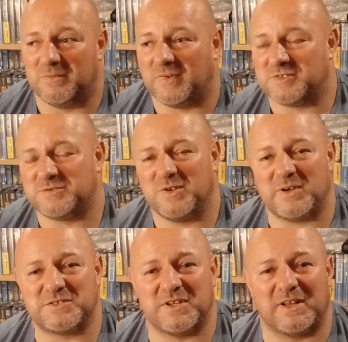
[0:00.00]
It's
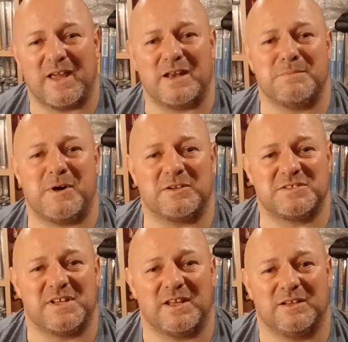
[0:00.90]
nice to get in
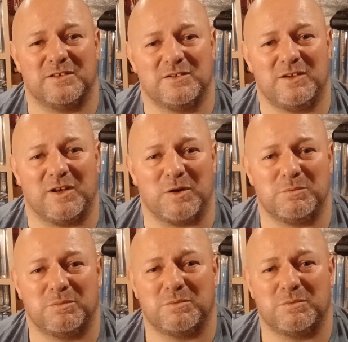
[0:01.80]
amongst it and, you know,